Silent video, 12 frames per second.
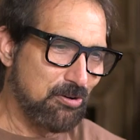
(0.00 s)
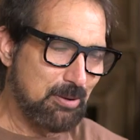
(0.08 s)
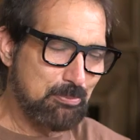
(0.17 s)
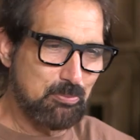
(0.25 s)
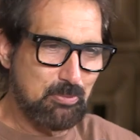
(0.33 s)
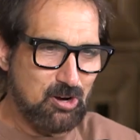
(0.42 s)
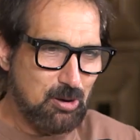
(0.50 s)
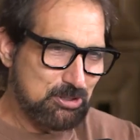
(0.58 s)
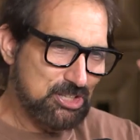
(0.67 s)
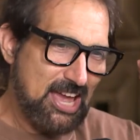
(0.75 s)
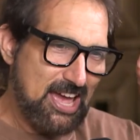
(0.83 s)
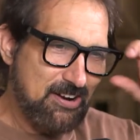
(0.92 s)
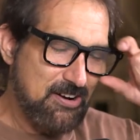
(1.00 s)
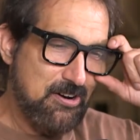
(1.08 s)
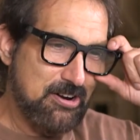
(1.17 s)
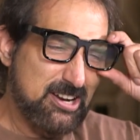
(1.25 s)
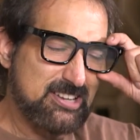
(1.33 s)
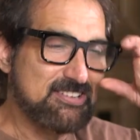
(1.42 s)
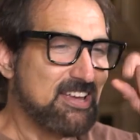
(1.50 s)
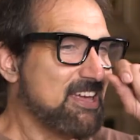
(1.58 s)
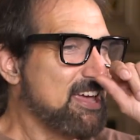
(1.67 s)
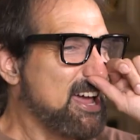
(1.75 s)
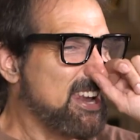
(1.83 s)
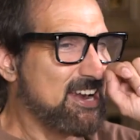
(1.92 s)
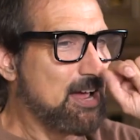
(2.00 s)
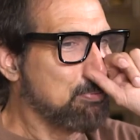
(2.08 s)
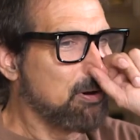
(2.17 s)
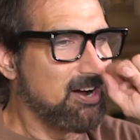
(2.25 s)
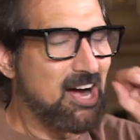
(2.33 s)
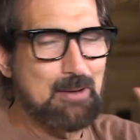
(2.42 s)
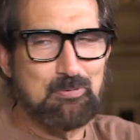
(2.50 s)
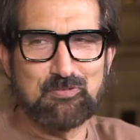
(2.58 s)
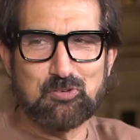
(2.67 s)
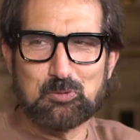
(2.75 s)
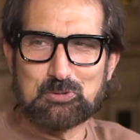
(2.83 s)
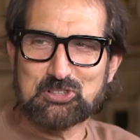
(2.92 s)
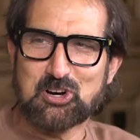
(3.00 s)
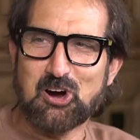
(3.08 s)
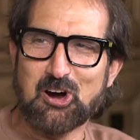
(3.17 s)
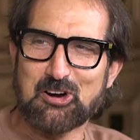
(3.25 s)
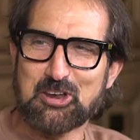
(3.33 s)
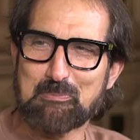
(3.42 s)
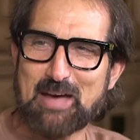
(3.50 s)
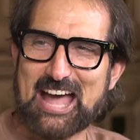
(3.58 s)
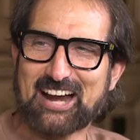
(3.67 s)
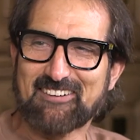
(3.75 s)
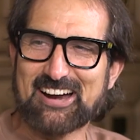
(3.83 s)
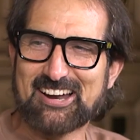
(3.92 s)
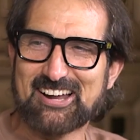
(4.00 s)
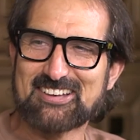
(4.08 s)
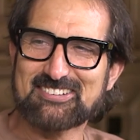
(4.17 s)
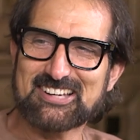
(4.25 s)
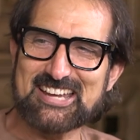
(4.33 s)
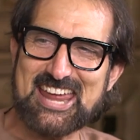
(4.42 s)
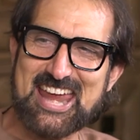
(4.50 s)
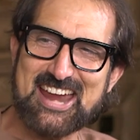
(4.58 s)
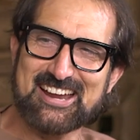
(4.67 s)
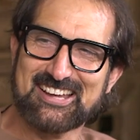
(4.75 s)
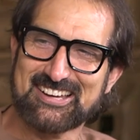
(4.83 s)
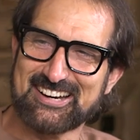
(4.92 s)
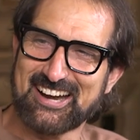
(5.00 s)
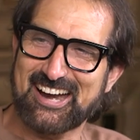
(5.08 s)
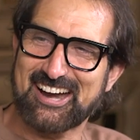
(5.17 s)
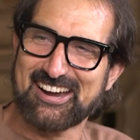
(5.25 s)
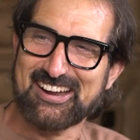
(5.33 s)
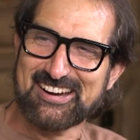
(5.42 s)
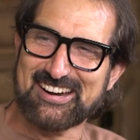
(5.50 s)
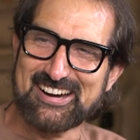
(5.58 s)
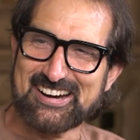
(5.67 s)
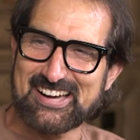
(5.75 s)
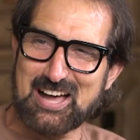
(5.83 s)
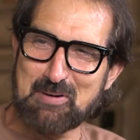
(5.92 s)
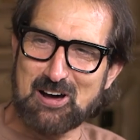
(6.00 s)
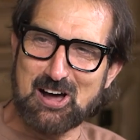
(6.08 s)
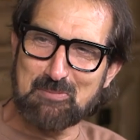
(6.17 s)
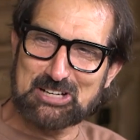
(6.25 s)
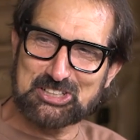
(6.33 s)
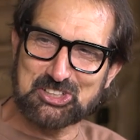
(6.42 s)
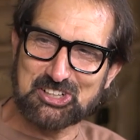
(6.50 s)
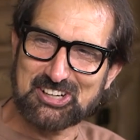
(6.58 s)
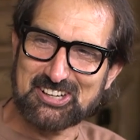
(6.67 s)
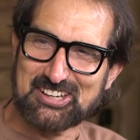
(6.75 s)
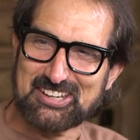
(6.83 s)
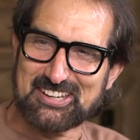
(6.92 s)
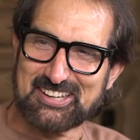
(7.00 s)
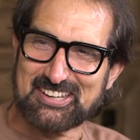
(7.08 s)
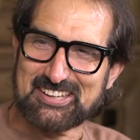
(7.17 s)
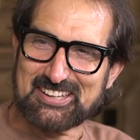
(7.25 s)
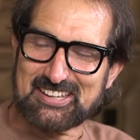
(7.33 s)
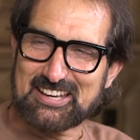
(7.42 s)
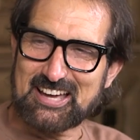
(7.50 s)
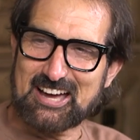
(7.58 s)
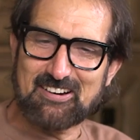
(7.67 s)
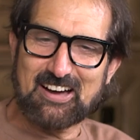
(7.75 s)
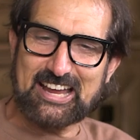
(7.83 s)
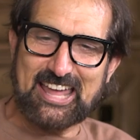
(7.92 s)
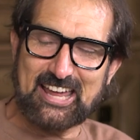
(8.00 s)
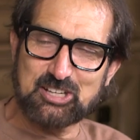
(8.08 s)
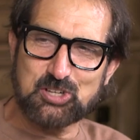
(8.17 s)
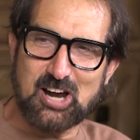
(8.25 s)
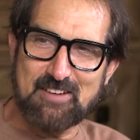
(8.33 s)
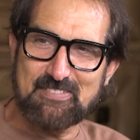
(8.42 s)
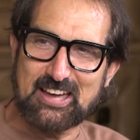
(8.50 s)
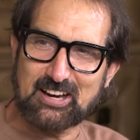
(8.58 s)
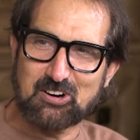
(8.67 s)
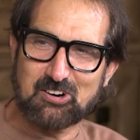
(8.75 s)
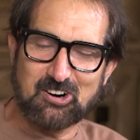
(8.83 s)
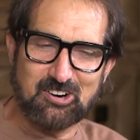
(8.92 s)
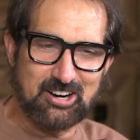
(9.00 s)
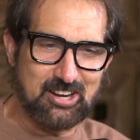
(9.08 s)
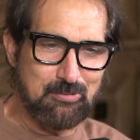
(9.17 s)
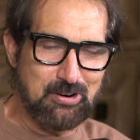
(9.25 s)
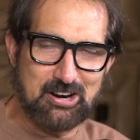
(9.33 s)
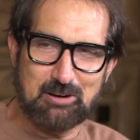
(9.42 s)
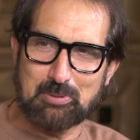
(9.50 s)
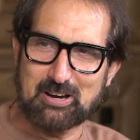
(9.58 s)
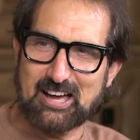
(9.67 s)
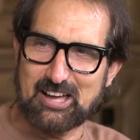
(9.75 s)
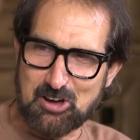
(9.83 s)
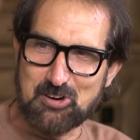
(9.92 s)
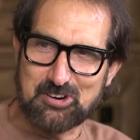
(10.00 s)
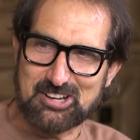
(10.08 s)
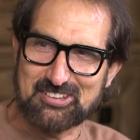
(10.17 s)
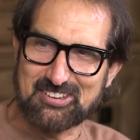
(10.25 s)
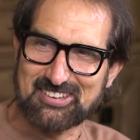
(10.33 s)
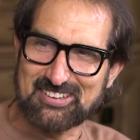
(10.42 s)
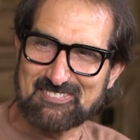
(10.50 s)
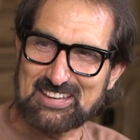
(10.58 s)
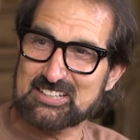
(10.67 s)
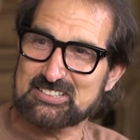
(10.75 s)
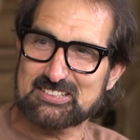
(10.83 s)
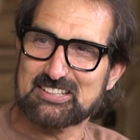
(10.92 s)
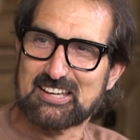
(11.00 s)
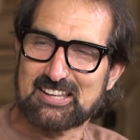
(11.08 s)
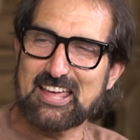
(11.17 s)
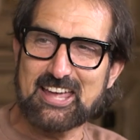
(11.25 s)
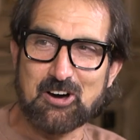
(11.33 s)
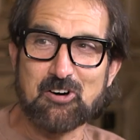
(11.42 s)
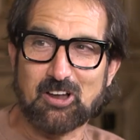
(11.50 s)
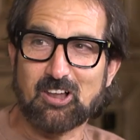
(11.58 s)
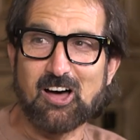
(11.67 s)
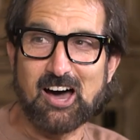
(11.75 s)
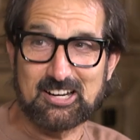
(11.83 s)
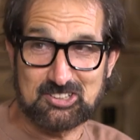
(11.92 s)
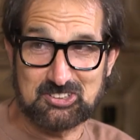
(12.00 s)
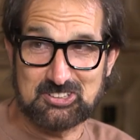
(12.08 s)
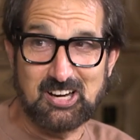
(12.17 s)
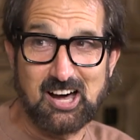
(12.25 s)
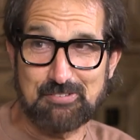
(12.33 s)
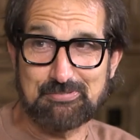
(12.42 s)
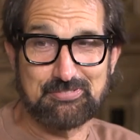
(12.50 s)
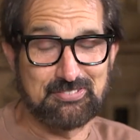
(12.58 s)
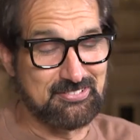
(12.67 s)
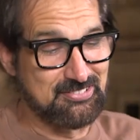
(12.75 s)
and I put my Amish hat on, and then I put a high-performance car in the background. I was like, yeah, I'm Amish. Now, I can't drive that car anywhere, but I own it, because they own a lot of stuff.